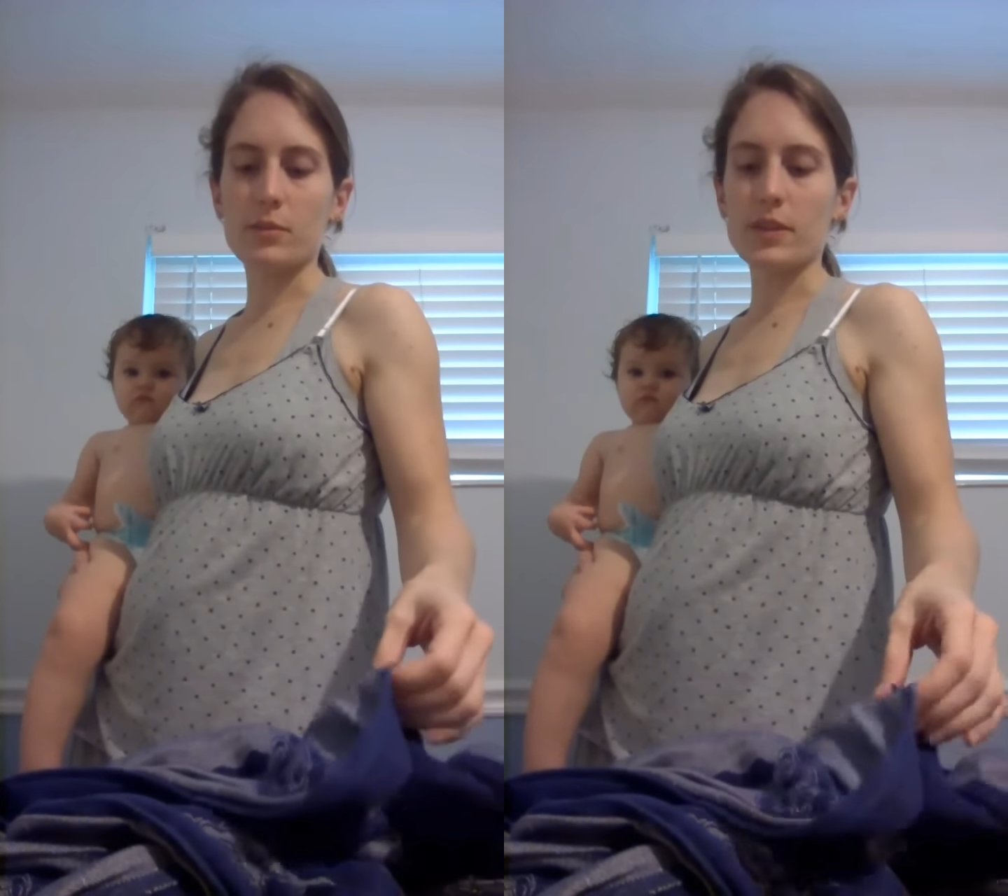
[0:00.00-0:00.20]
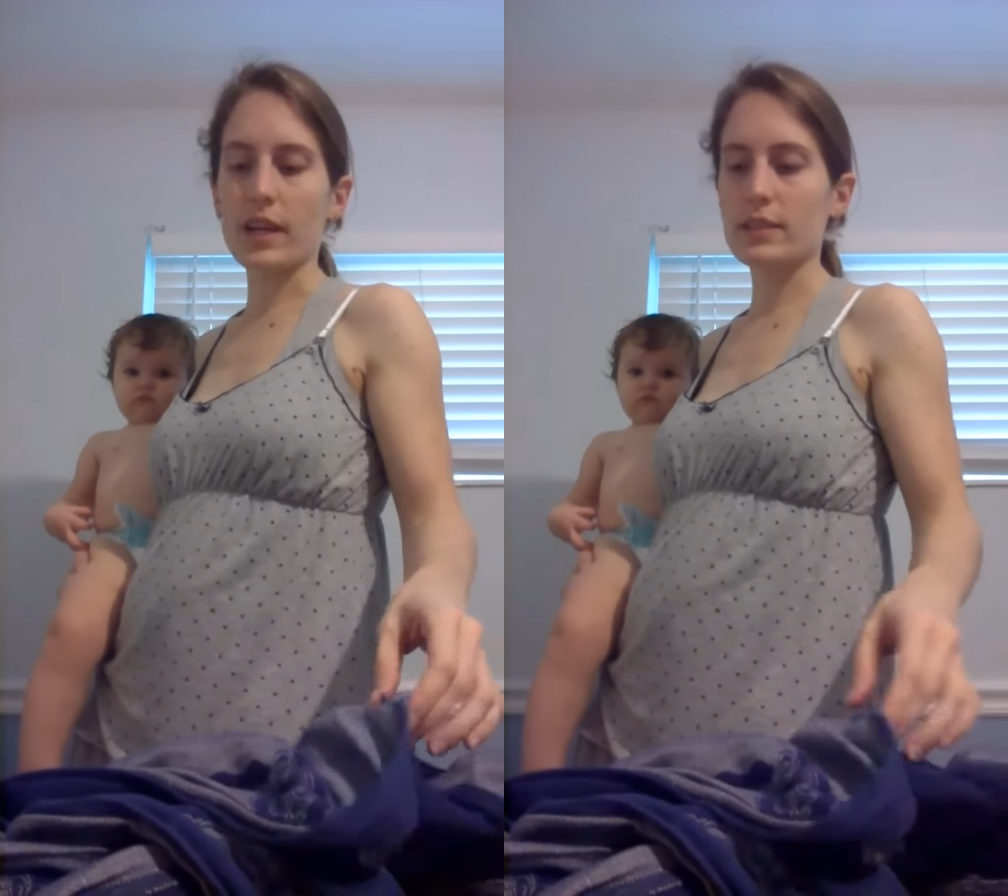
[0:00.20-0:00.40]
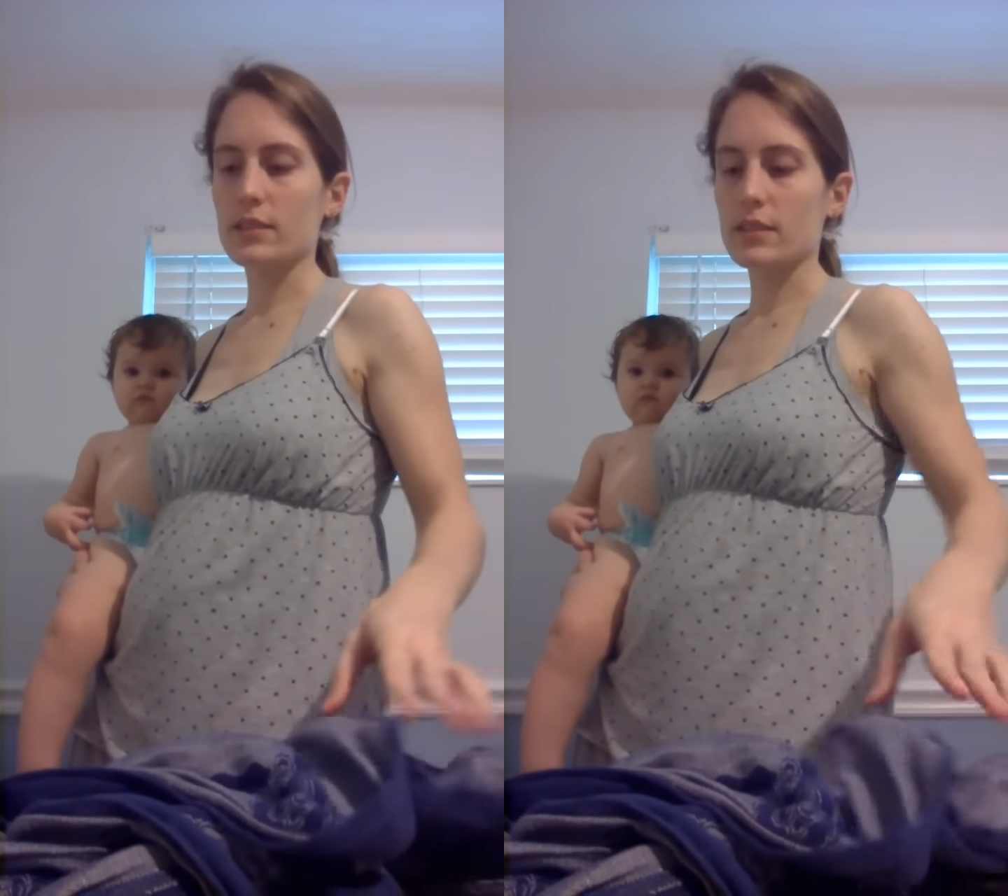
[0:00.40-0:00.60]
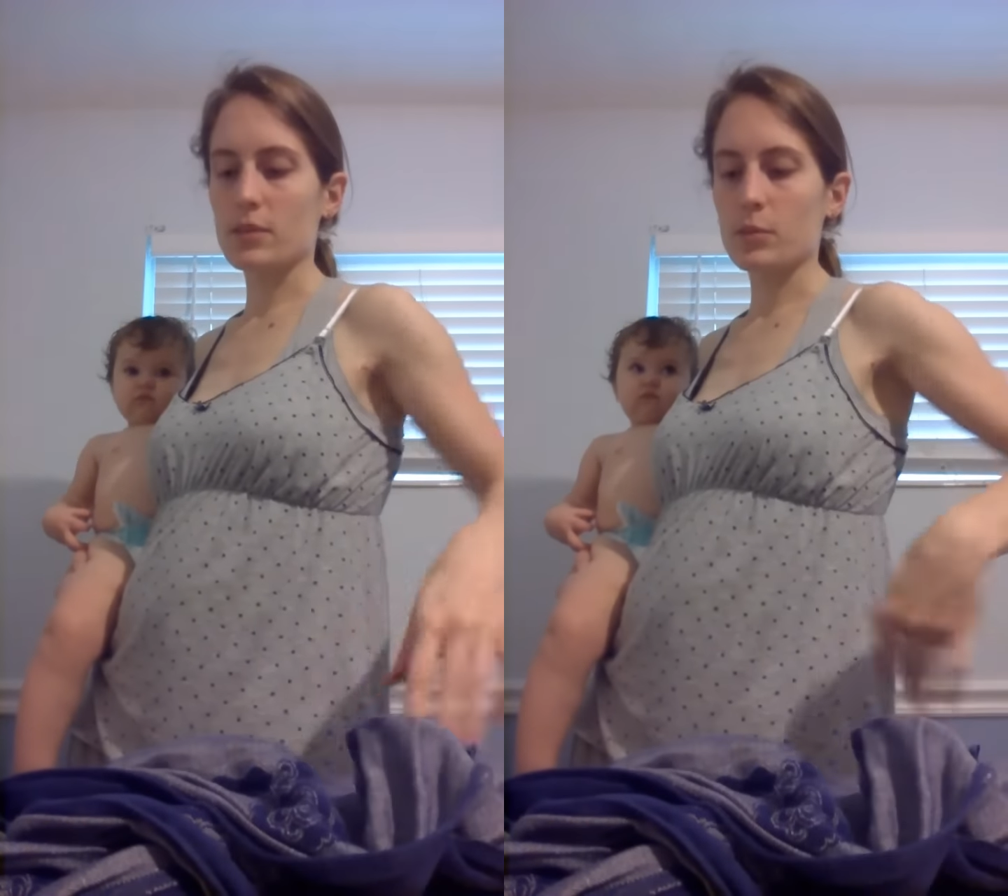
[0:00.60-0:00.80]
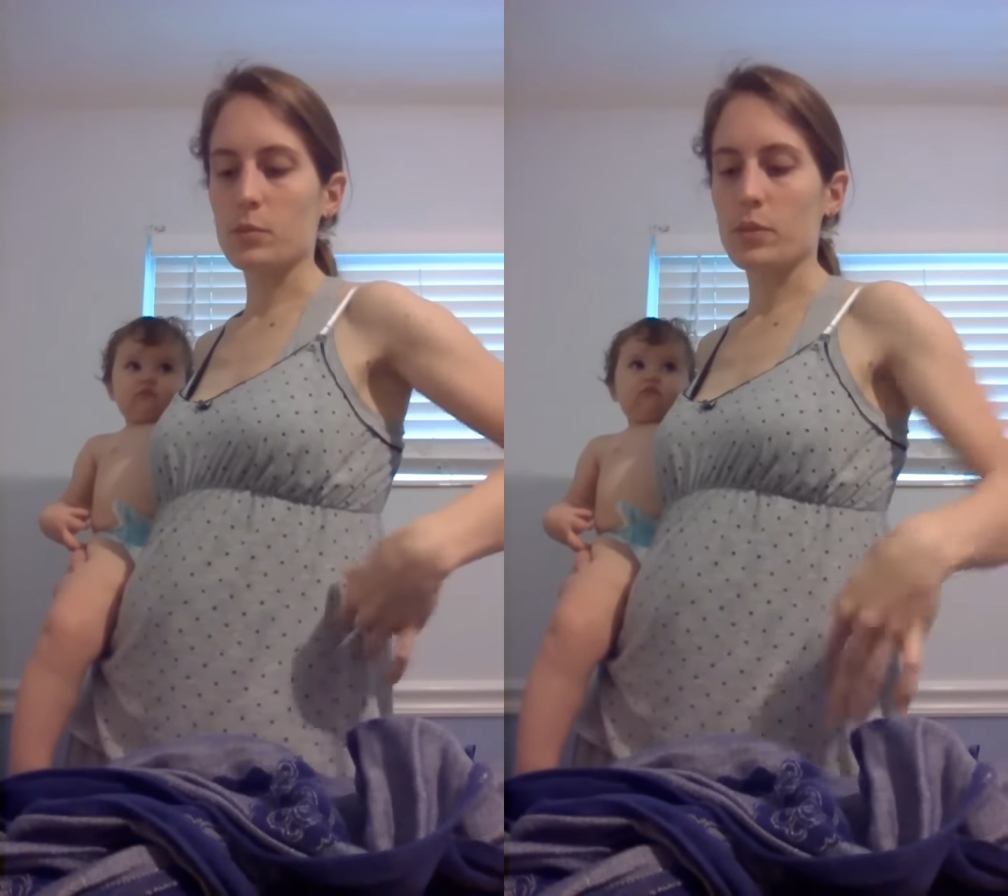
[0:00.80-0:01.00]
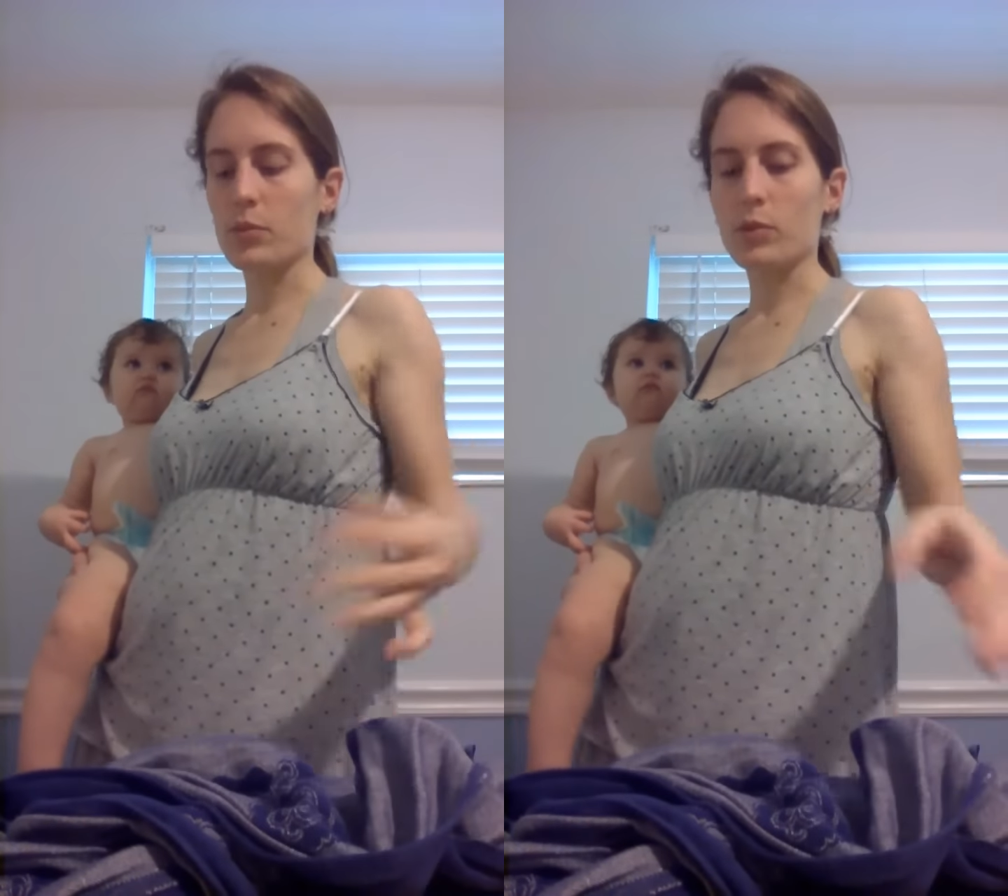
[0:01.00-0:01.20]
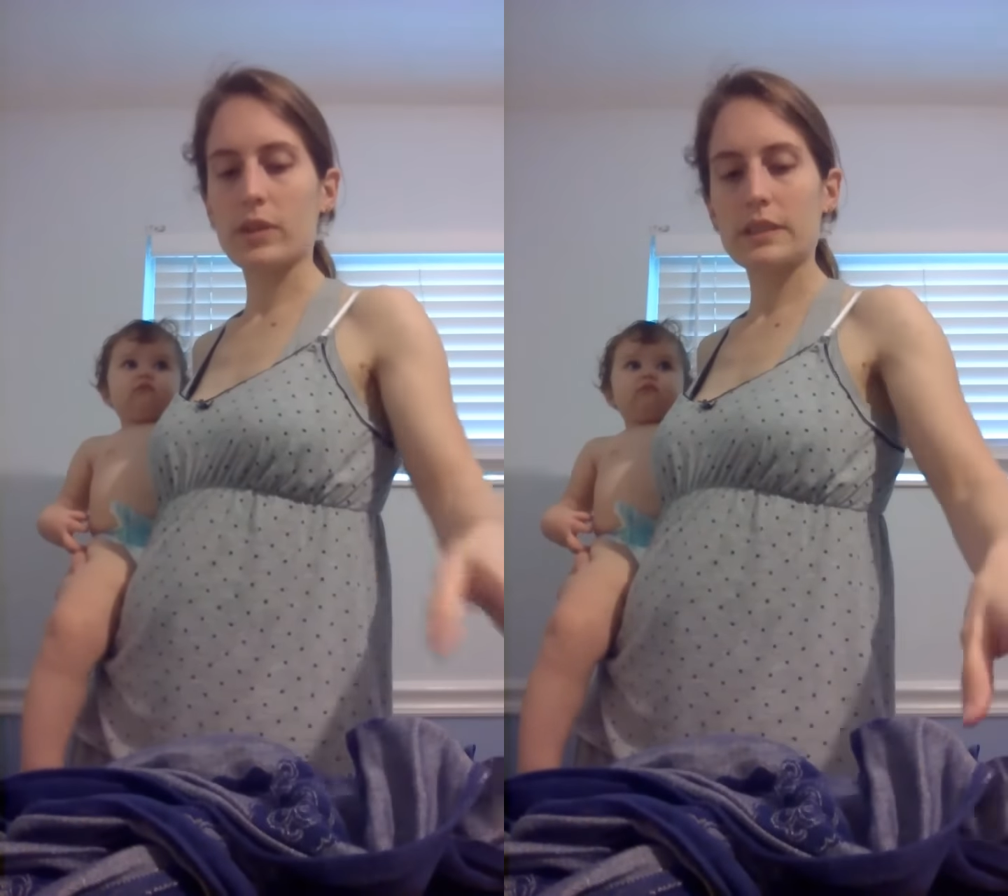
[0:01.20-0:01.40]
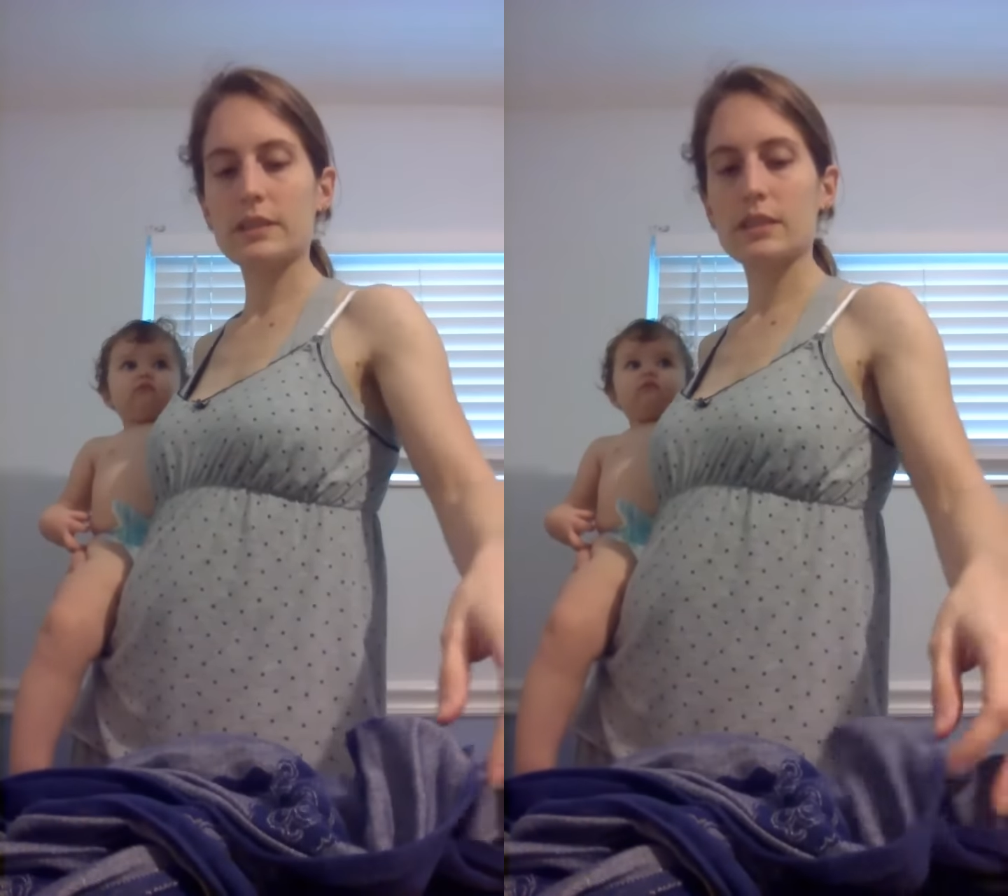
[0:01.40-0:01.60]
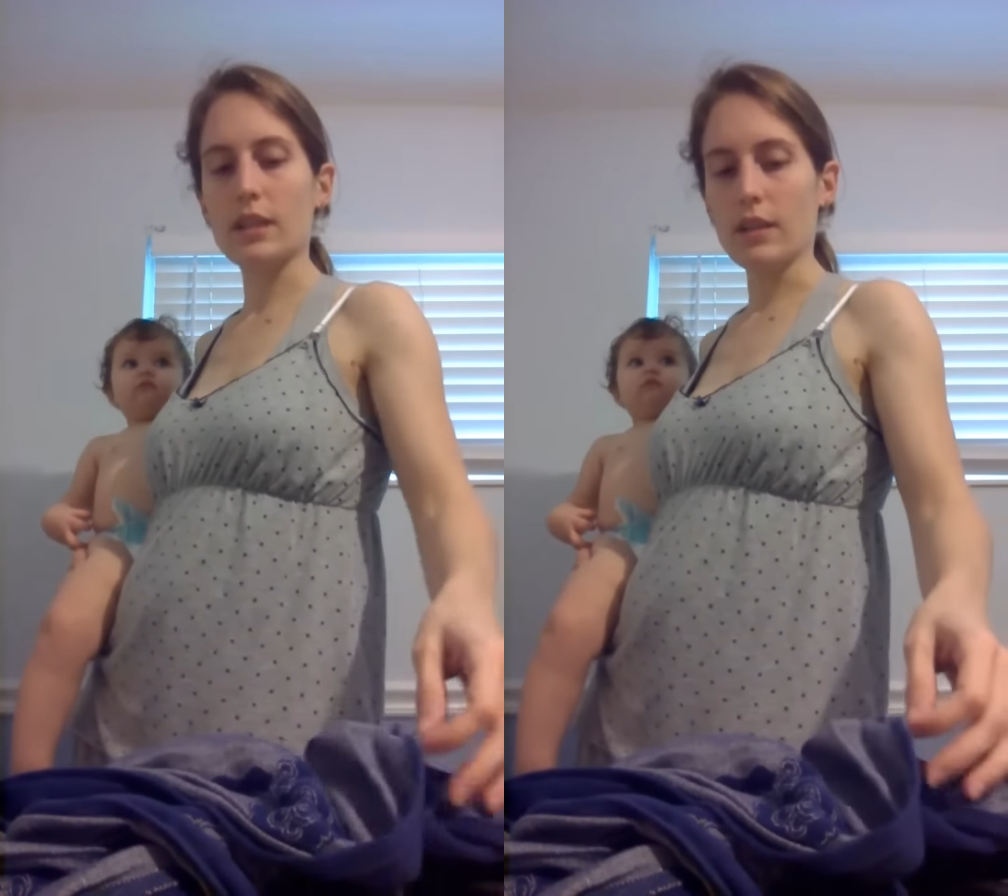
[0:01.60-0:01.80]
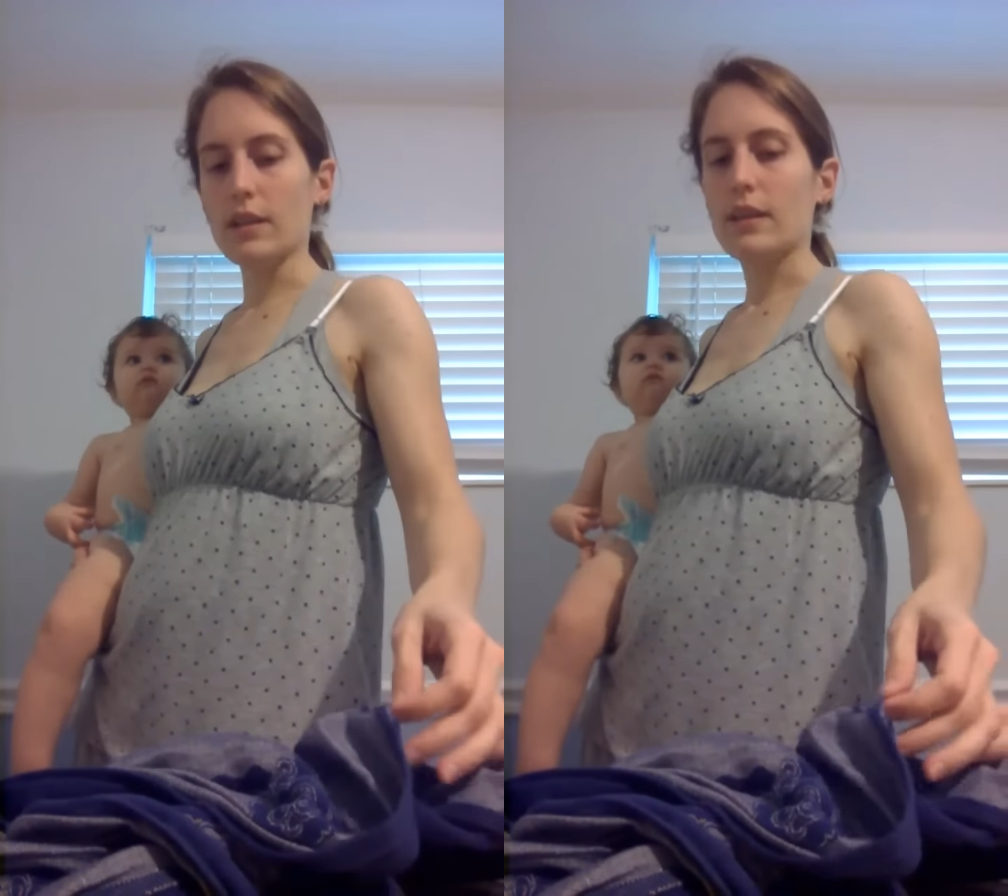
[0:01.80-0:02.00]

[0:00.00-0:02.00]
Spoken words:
ties a little bit more easily